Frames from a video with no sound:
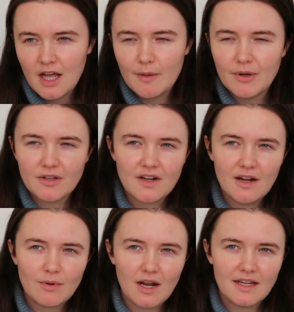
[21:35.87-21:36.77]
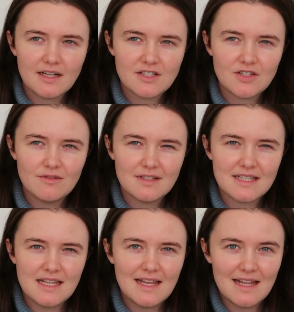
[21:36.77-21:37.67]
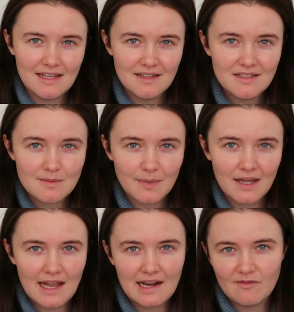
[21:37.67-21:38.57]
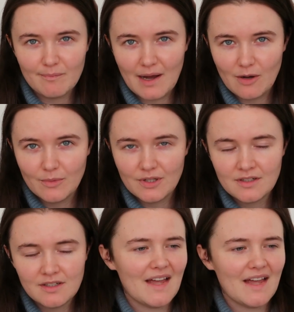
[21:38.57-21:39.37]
A book that I would liken it to is The Idiots by Elif Bauman,